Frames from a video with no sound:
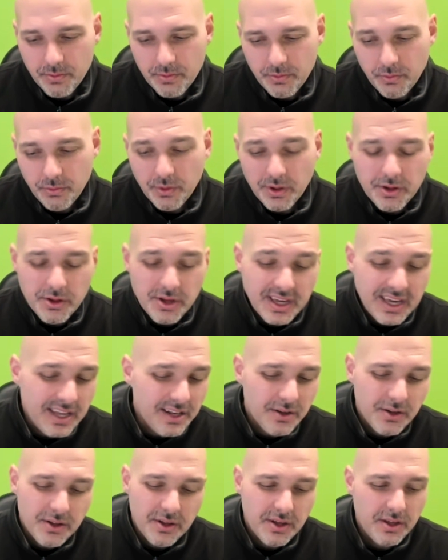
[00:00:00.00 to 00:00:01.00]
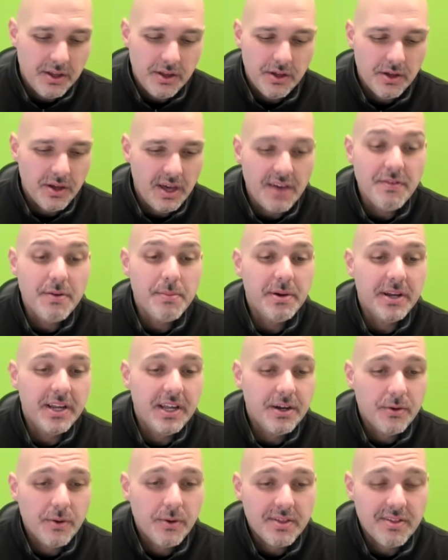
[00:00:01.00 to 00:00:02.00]
Well, again, everybody
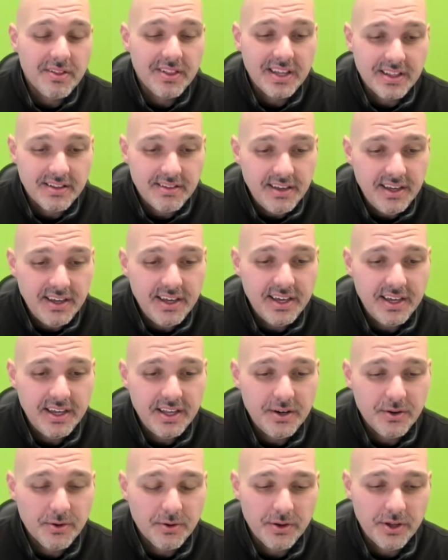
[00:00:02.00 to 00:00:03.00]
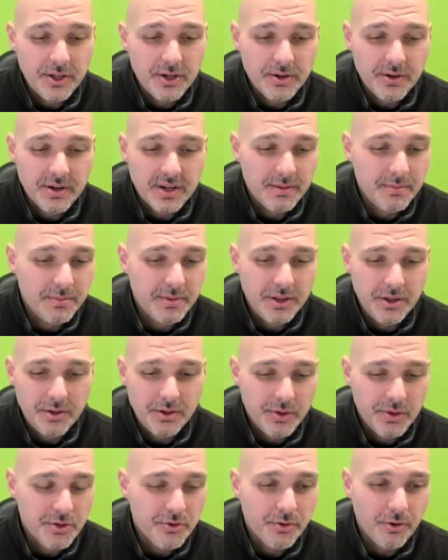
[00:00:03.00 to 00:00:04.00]
here was LinkedIn, or
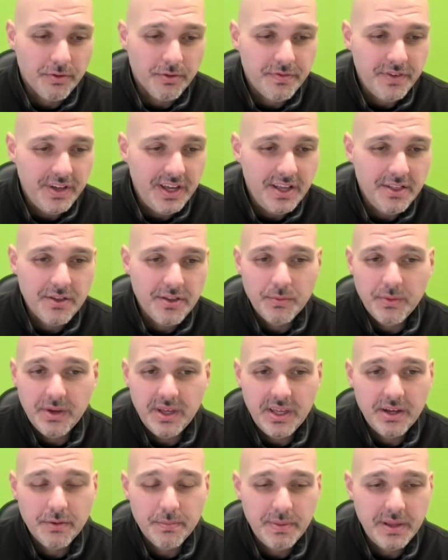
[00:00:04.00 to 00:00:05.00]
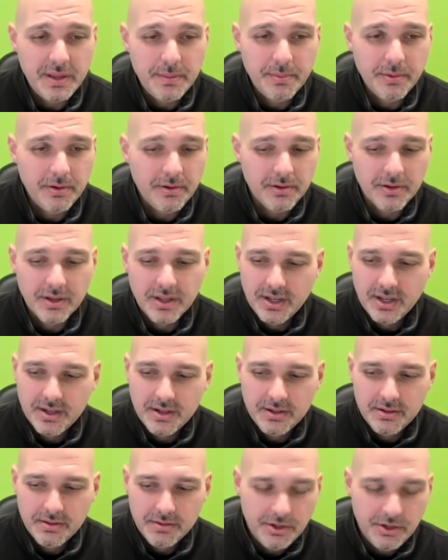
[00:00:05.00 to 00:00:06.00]
we scroll feeds and we hear people
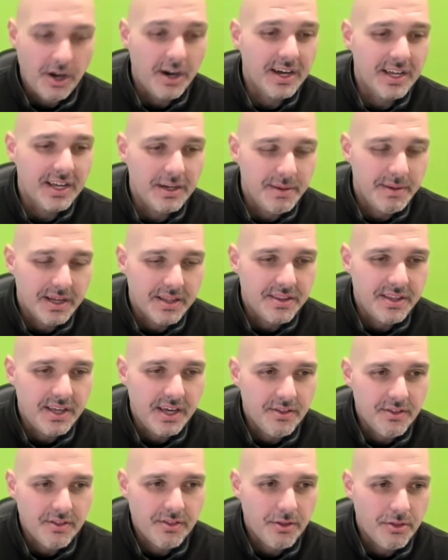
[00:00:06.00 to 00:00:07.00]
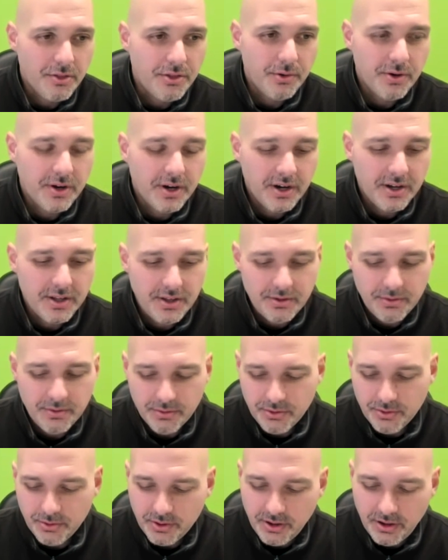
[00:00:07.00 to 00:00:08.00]
talking about things, and the so-called
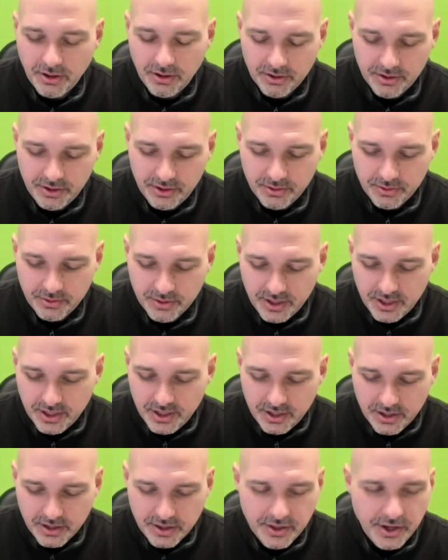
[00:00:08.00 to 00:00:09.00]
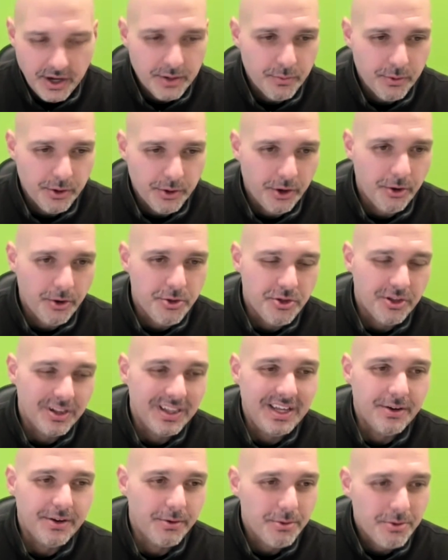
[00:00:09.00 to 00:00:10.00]
thought
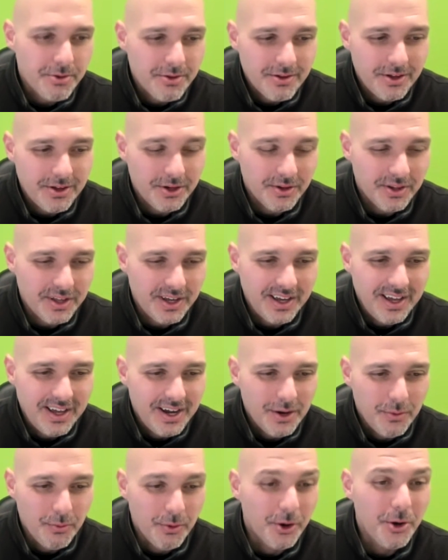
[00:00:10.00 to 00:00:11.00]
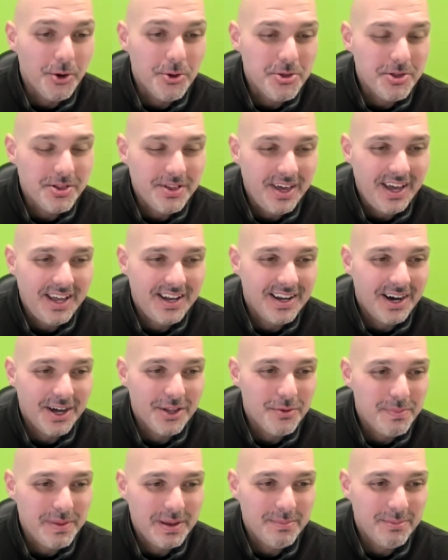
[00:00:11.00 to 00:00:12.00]
regurgitators. They regurgitate
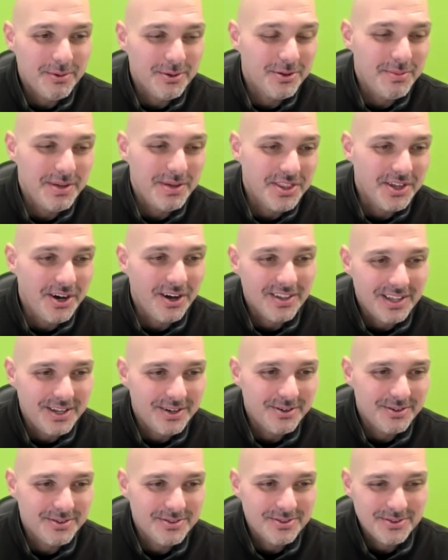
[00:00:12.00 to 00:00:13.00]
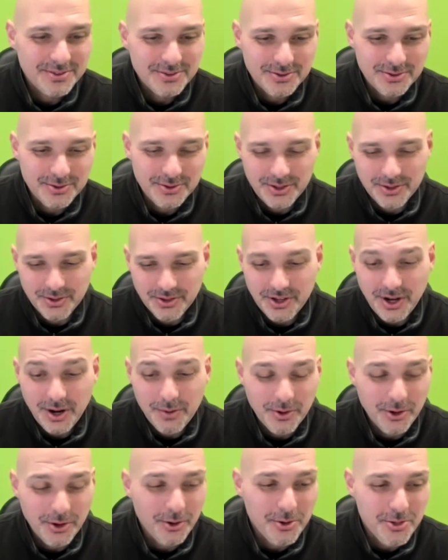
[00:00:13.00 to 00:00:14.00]
other people to be thought leaders. So thought
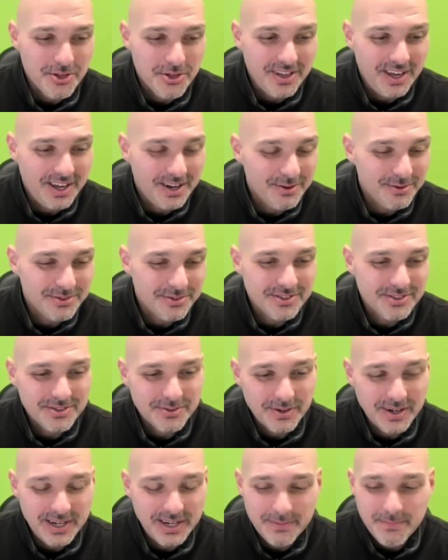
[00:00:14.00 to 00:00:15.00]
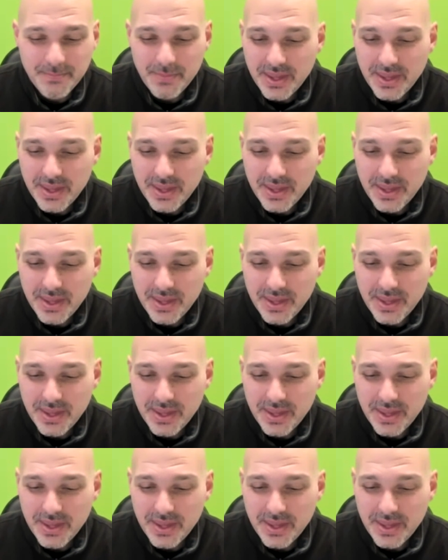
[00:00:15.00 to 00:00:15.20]
regurgitators, right?